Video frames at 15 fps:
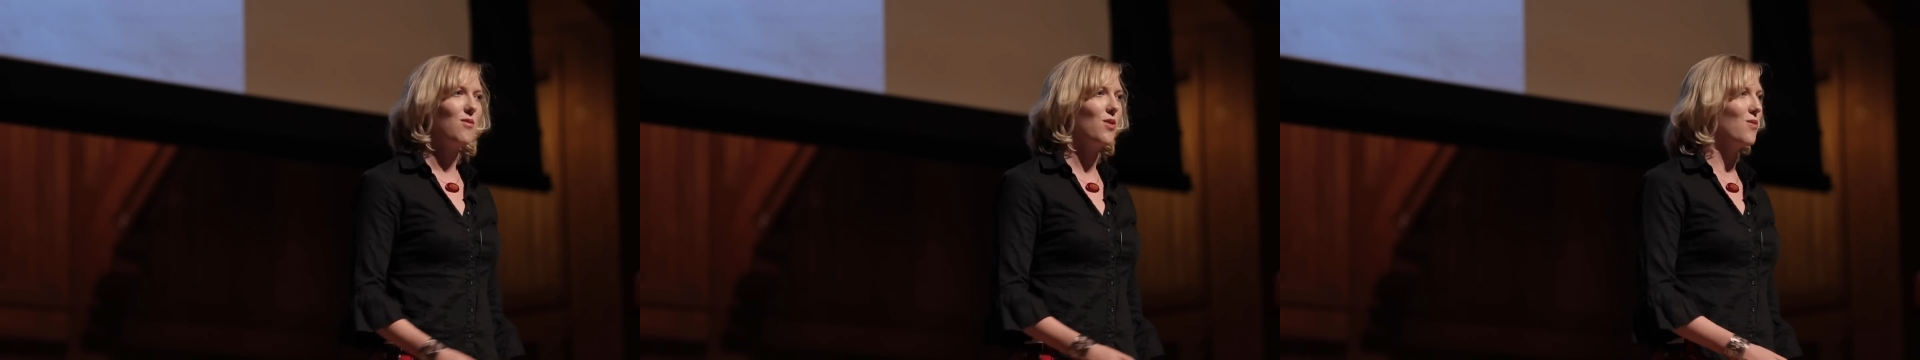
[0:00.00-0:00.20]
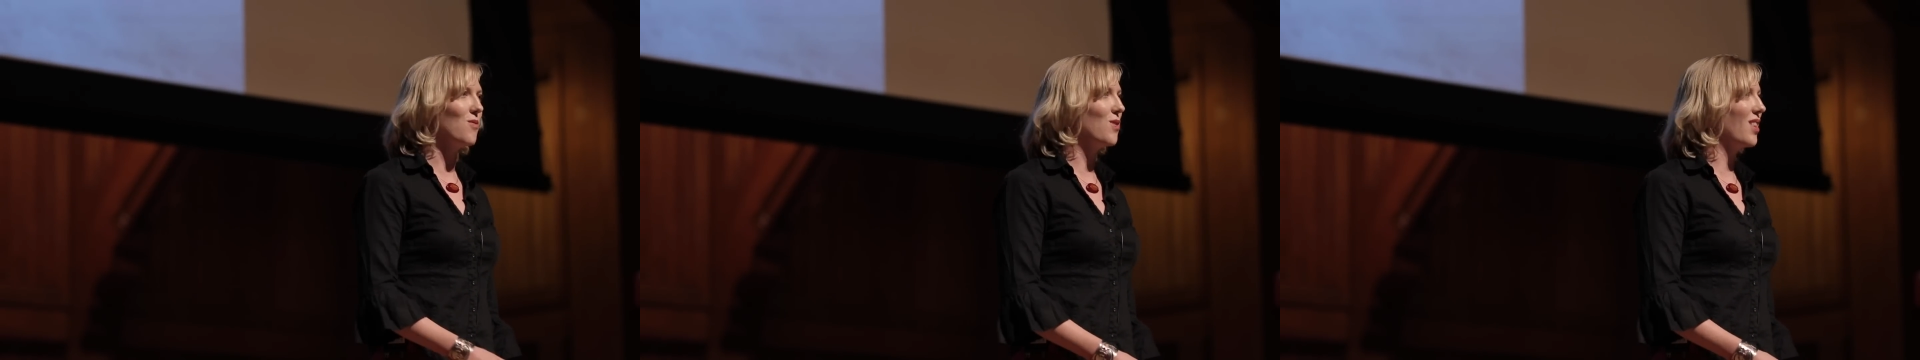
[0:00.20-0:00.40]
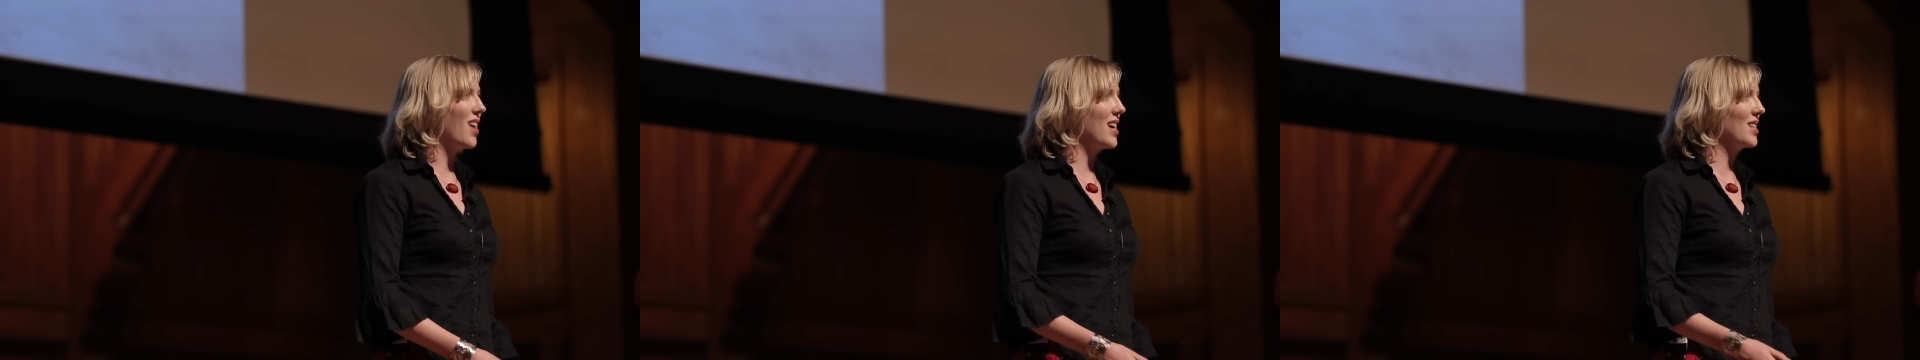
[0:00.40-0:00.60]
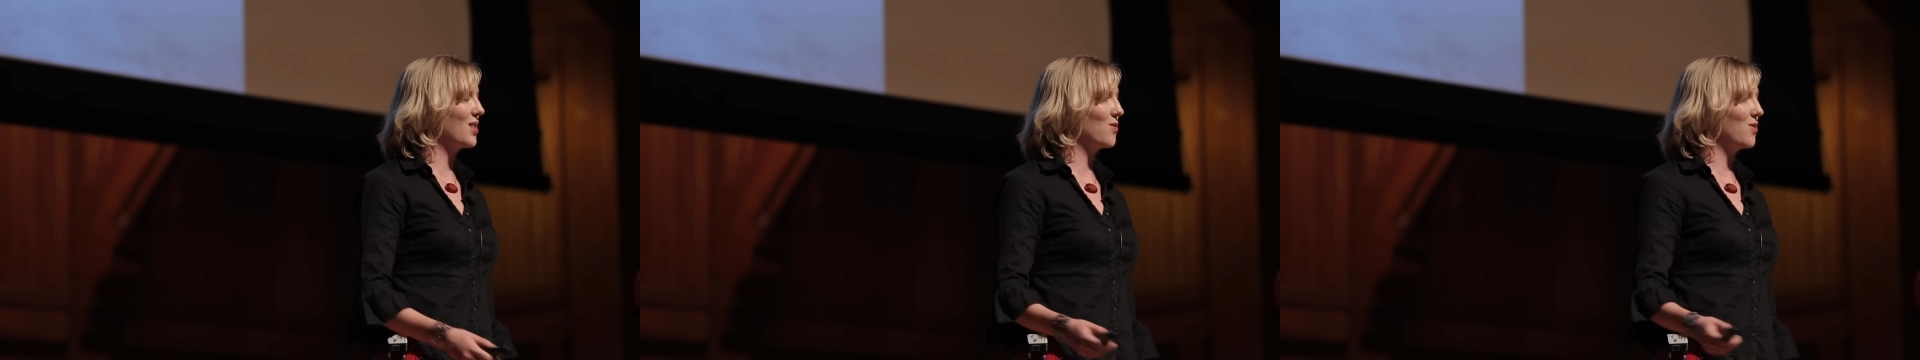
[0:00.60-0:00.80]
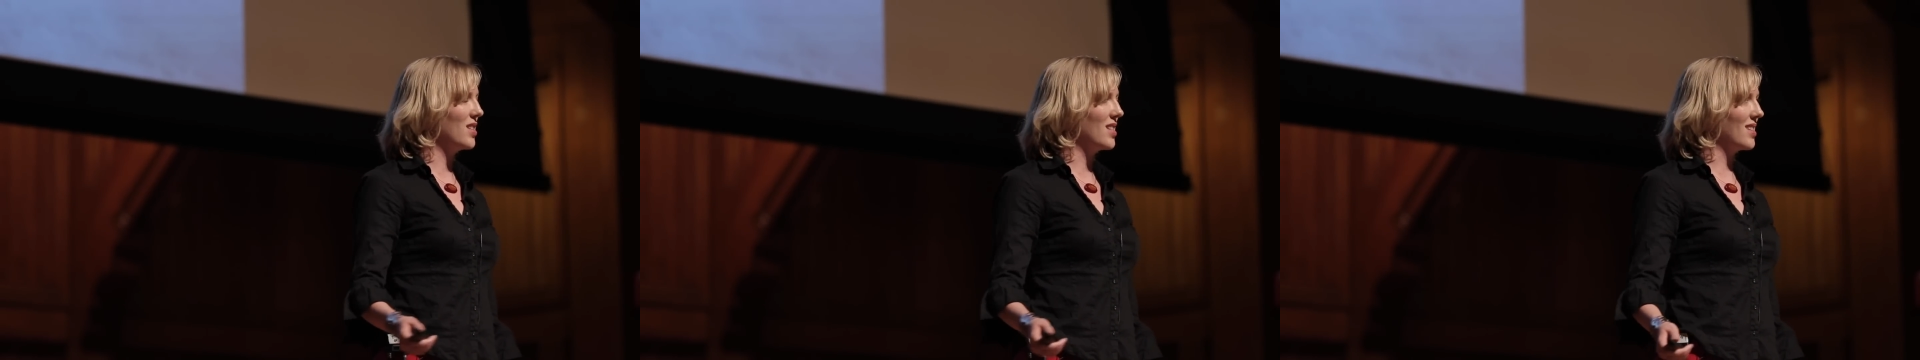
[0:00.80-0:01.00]
from
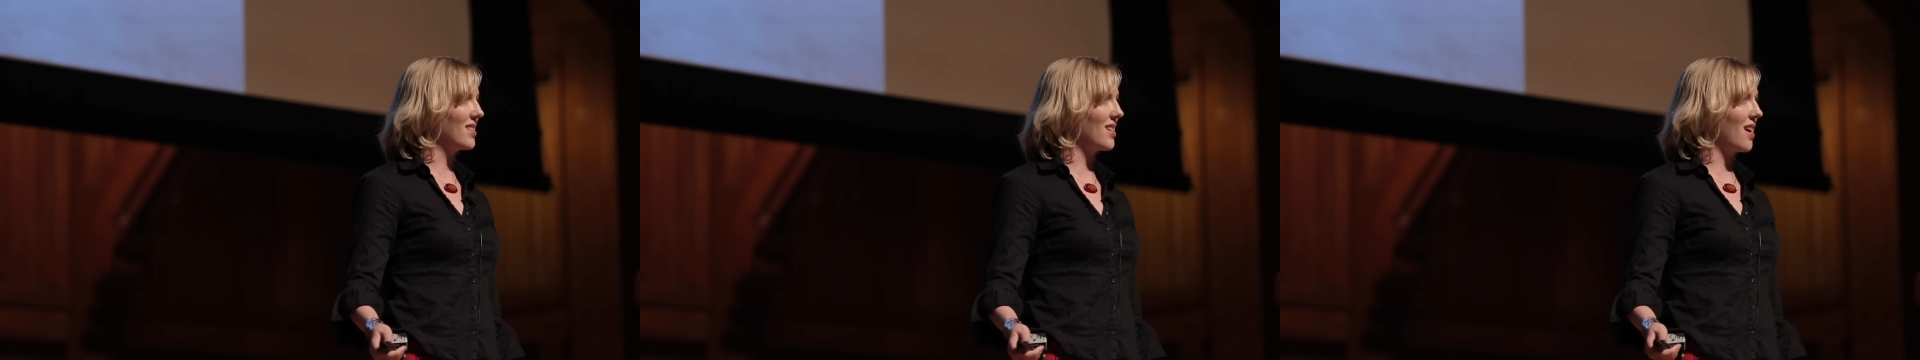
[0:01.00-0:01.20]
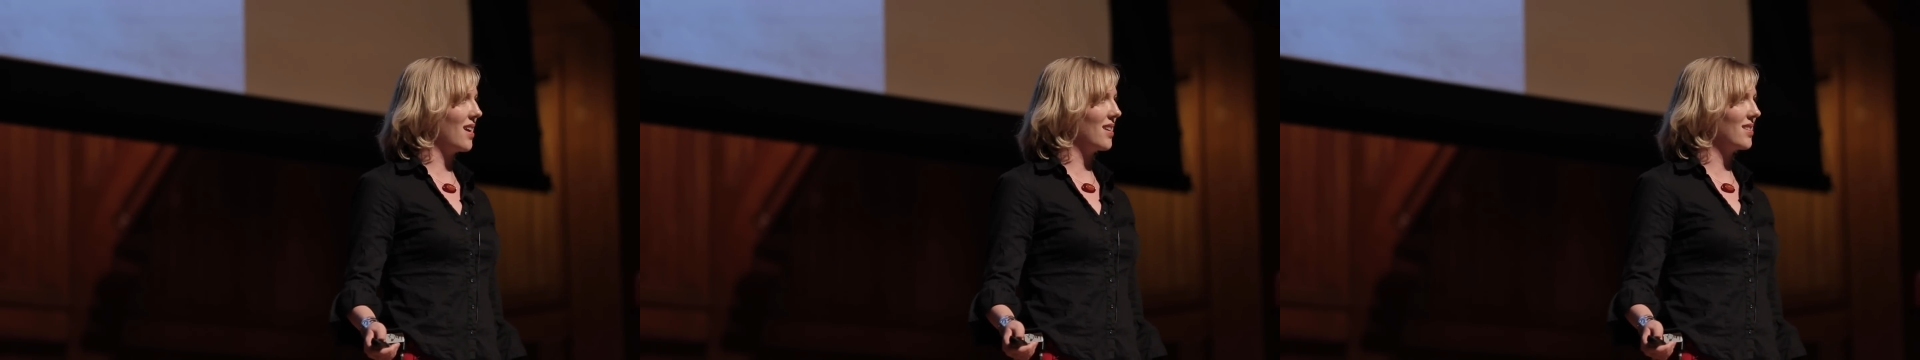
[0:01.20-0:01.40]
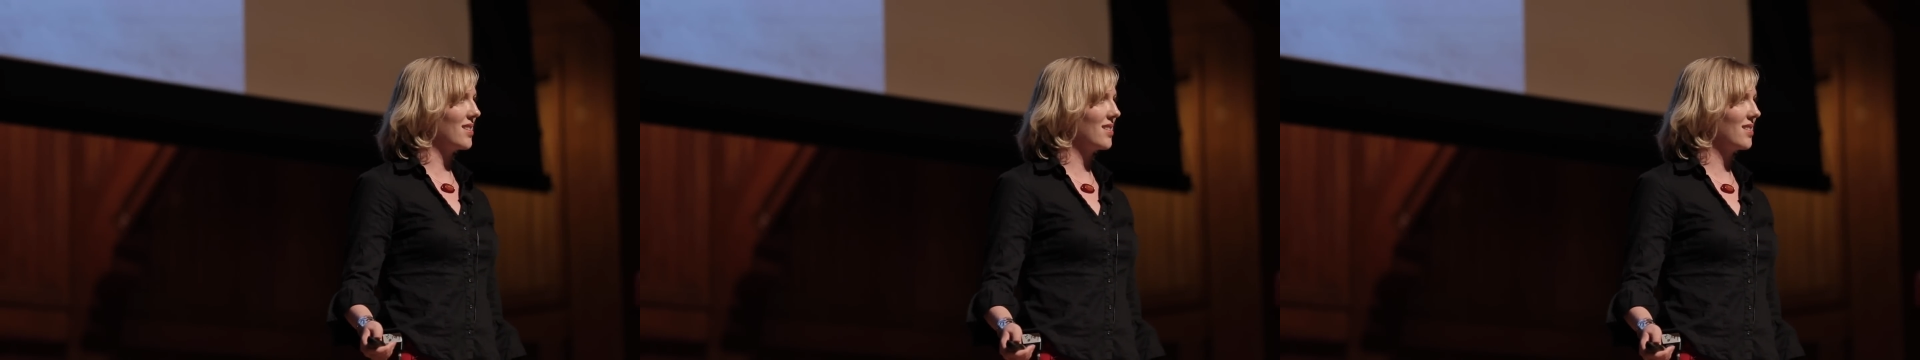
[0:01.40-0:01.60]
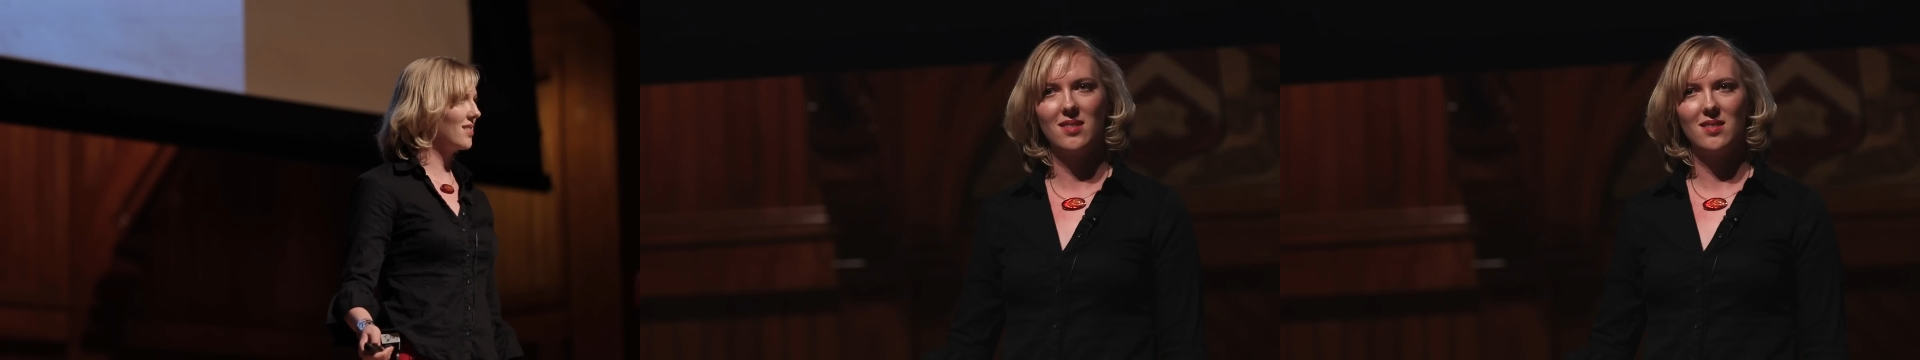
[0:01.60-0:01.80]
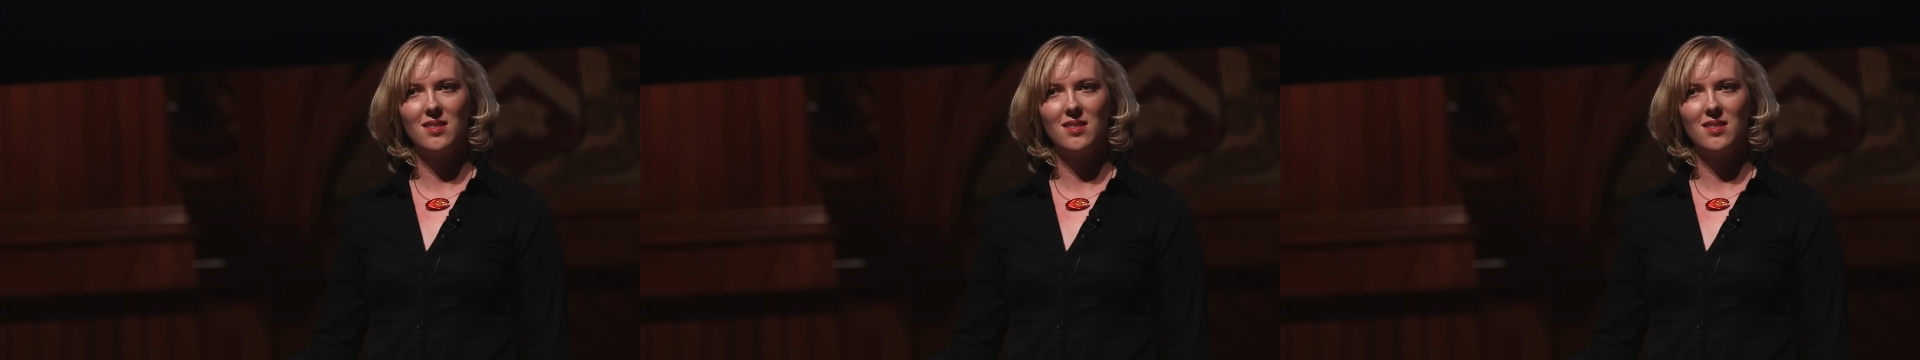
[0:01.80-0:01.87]
philosophy to science.